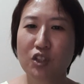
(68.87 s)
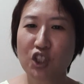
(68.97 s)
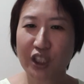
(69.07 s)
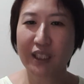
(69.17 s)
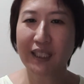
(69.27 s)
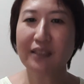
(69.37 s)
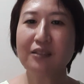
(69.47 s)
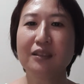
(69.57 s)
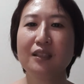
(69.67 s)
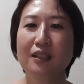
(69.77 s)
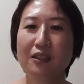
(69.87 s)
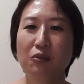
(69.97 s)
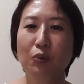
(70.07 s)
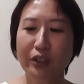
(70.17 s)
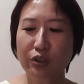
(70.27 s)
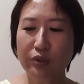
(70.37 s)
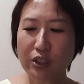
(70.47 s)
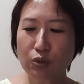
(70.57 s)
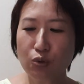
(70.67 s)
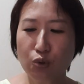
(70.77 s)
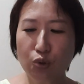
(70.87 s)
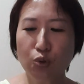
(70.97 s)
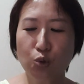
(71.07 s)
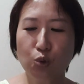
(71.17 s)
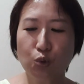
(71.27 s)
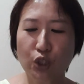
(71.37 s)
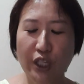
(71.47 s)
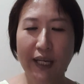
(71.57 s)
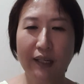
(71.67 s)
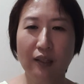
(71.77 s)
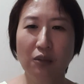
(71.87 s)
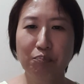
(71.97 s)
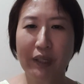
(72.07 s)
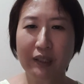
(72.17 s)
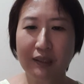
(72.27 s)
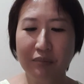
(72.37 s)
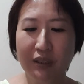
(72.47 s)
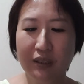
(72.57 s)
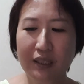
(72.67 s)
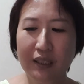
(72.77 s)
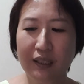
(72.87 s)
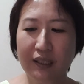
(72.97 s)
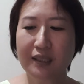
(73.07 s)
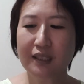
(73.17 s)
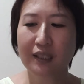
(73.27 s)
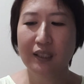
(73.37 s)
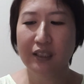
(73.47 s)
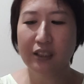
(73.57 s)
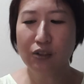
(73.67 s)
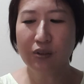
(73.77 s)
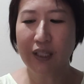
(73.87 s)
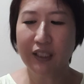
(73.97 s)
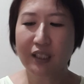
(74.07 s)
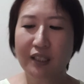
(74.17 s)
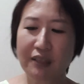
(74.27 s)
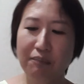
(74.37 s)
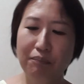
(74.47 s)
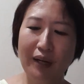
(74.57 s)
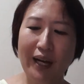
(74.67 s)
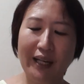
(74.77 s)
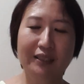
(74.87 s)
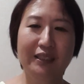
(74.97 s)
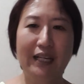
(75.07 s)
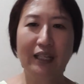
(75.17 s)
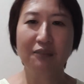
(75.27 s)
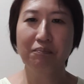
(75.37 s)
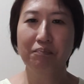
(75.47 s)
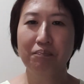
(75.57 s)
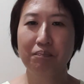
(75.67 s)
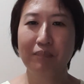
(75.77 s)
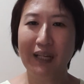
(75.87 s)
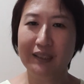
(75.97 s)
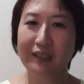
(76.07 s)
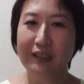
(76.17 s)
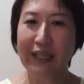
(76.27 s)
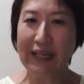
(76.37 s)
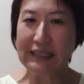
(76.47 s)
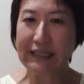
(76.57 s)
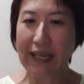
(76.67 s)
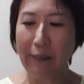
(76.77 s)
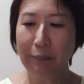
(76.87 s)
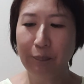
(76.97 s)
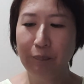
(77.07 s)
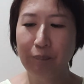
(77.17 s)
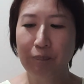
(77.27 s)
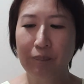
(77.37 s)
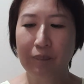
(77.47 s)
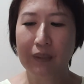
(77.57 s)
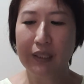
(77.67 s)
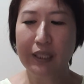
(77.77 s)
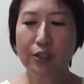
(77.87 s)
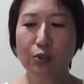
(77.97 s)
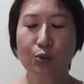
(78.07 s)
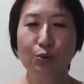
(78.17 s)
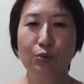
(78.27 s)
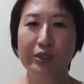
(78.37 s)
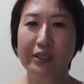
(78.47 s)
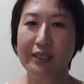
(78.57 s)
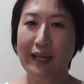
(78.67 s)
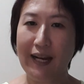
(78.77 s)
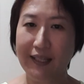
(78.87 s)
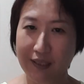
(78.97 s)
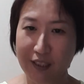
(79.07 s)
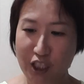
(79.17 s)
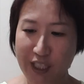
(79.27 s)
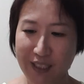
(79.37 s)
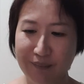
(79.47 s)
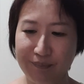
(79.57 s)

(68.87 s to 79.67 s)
churned out, what you need to do to check compatibility is you actually plug the other party day stamp into the asker chart,